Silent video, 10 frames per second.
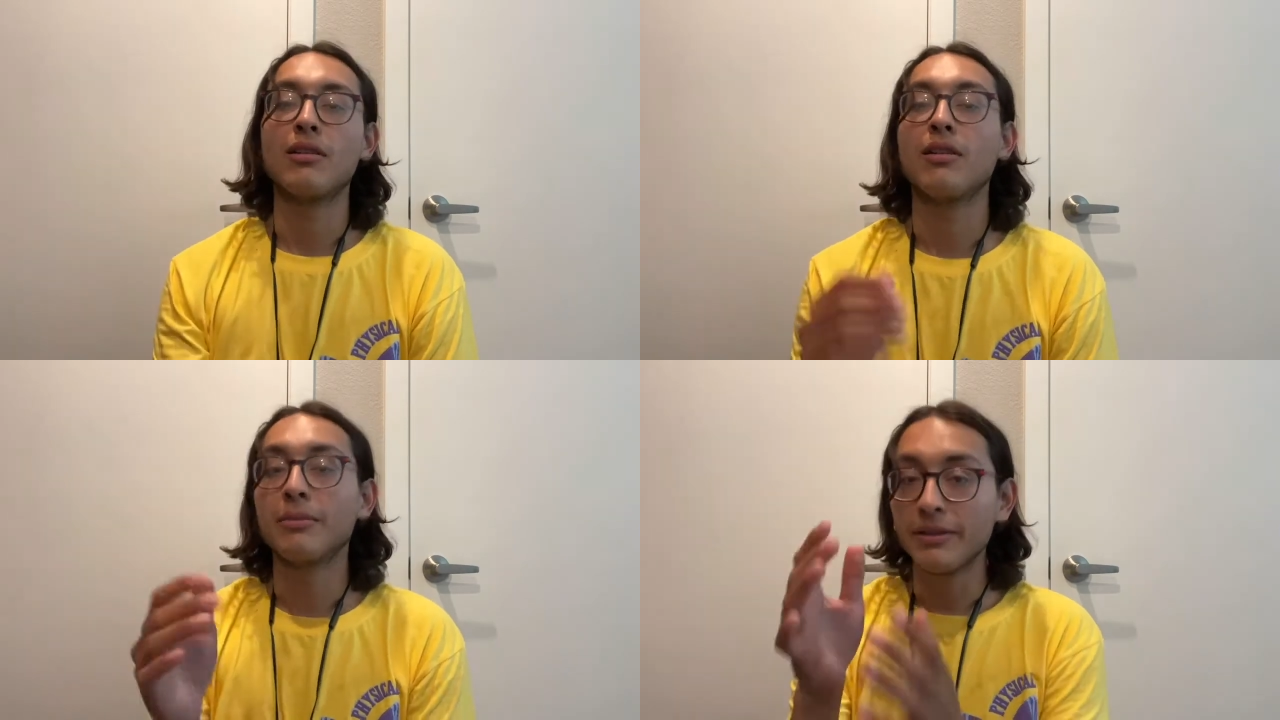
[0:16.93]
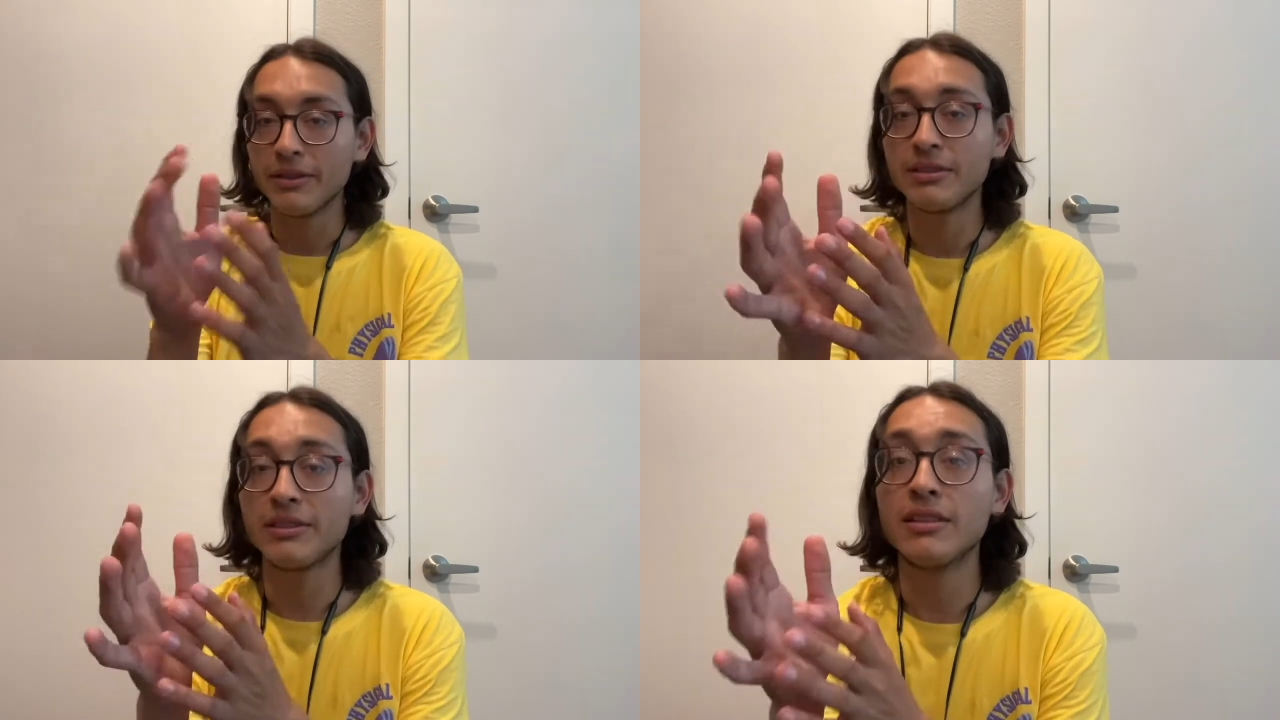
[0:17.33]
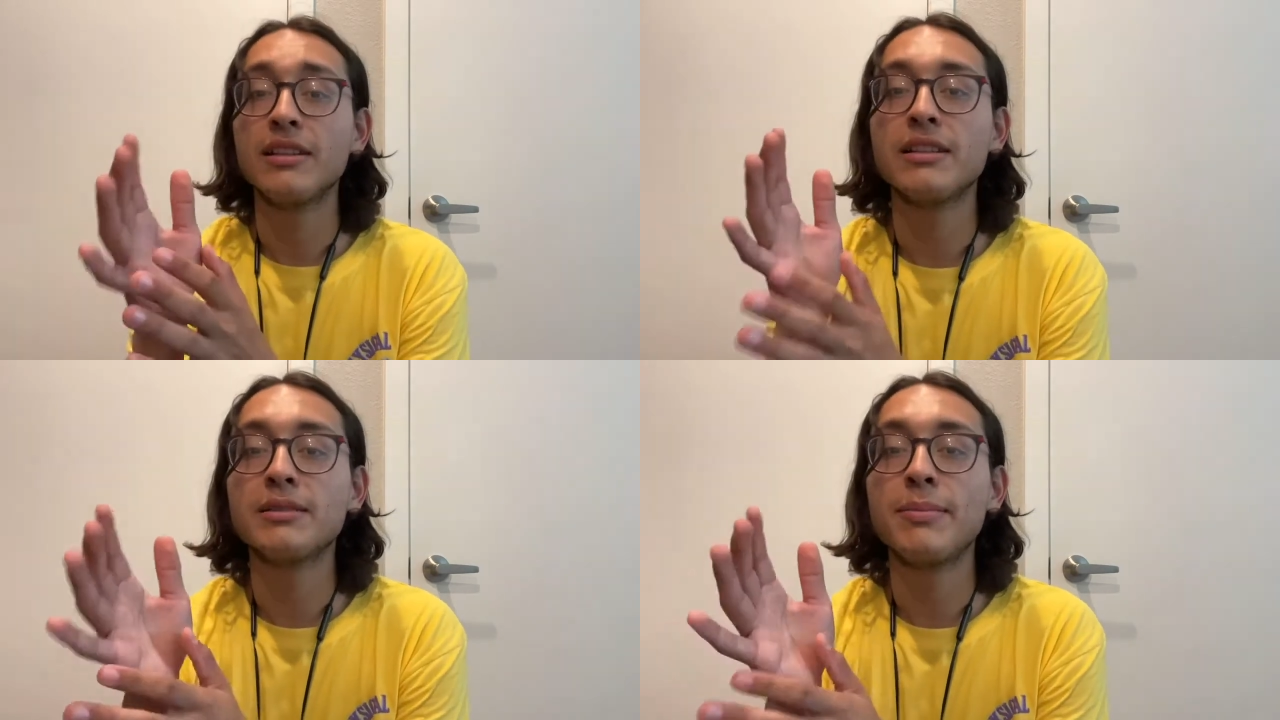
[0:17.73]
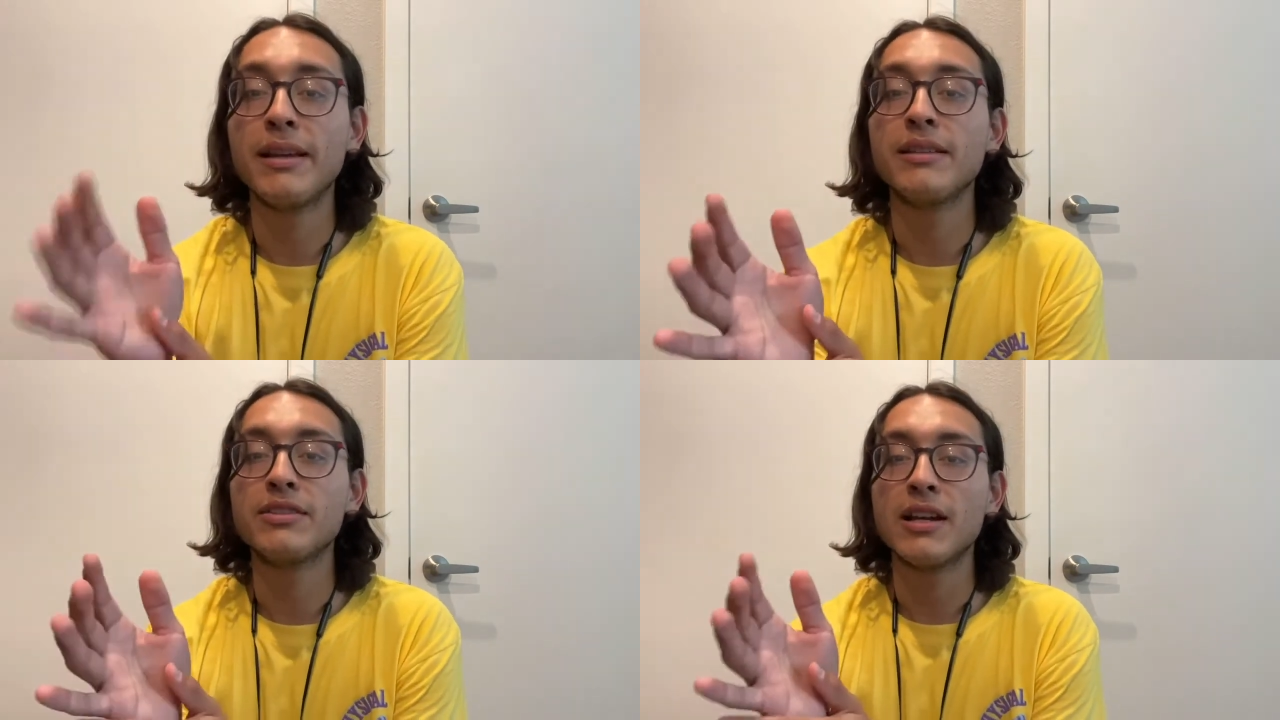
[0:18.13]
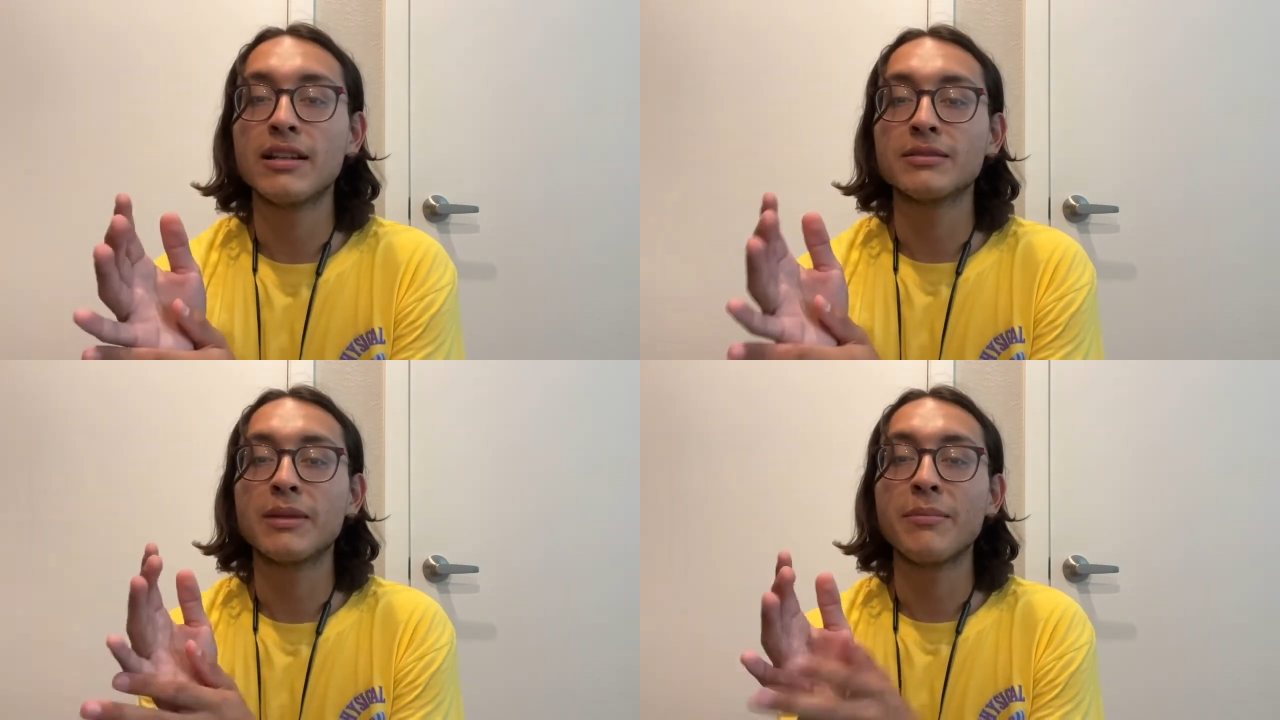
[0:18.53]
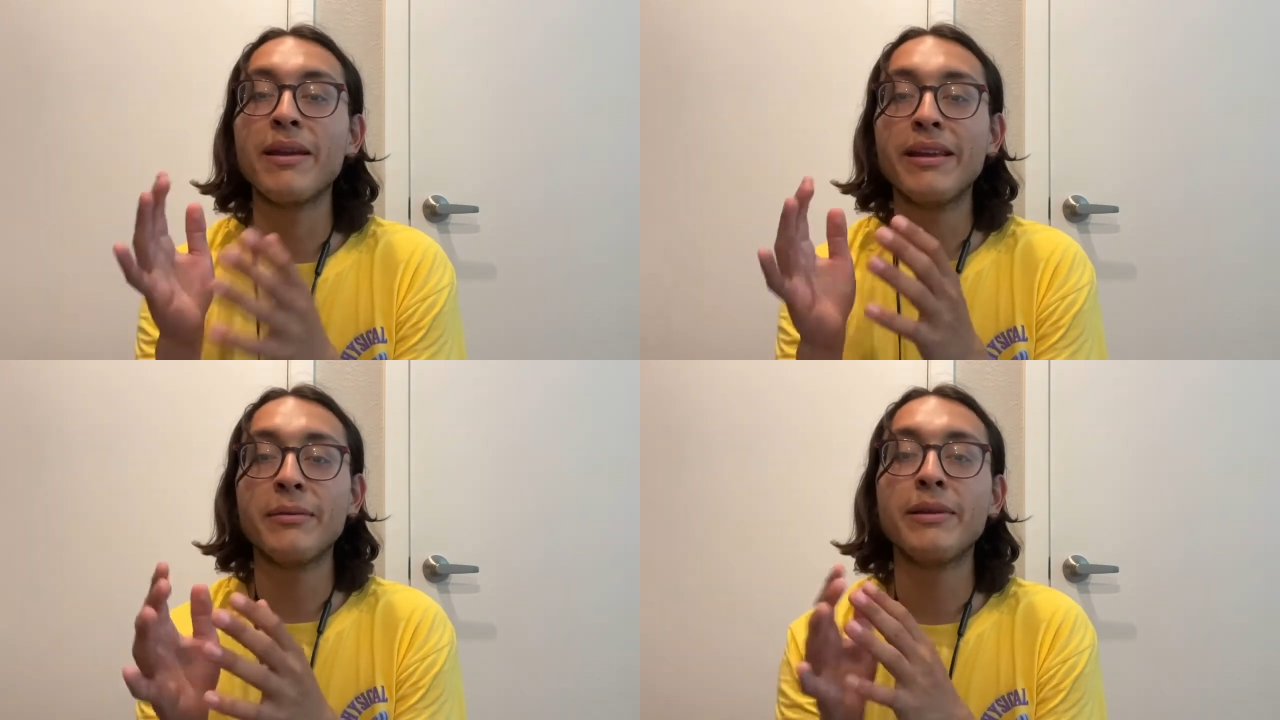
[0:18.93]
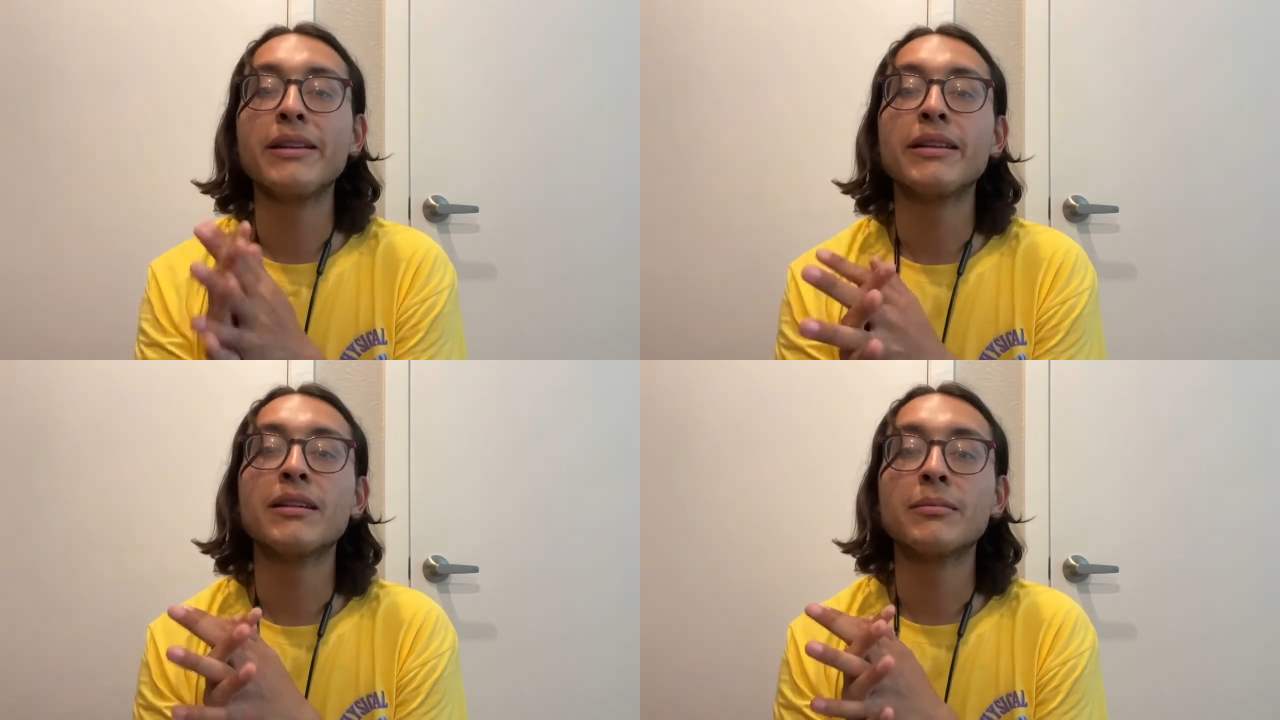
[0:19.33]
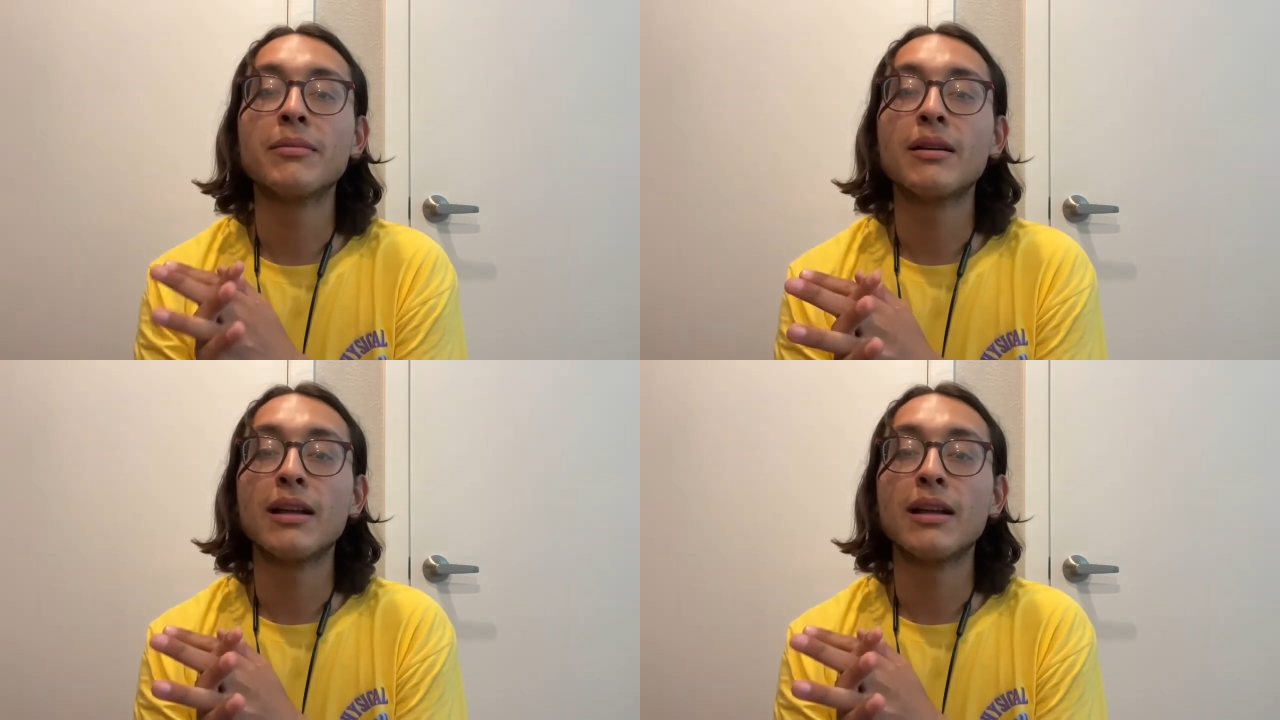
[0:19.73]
I'll be using this page as my main medium,